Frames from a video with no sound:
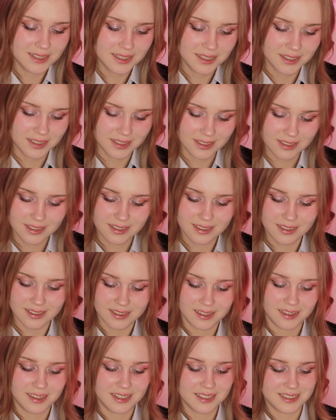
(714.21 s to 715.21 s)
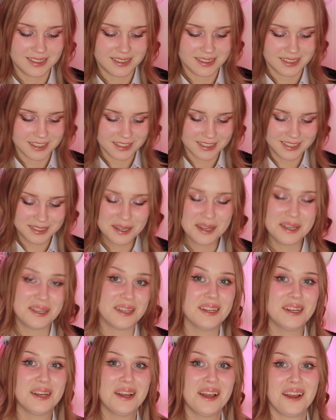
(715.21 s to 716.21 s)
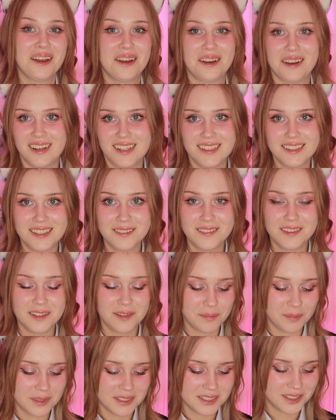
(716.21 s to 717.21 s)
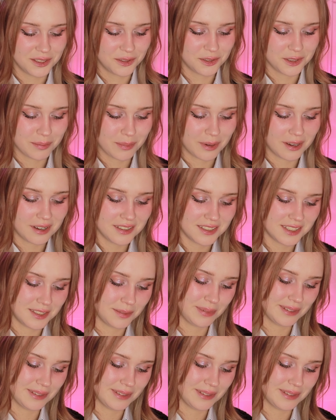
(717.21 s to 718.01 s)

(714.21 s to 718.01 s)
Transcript: here, this is kind of a mystery box,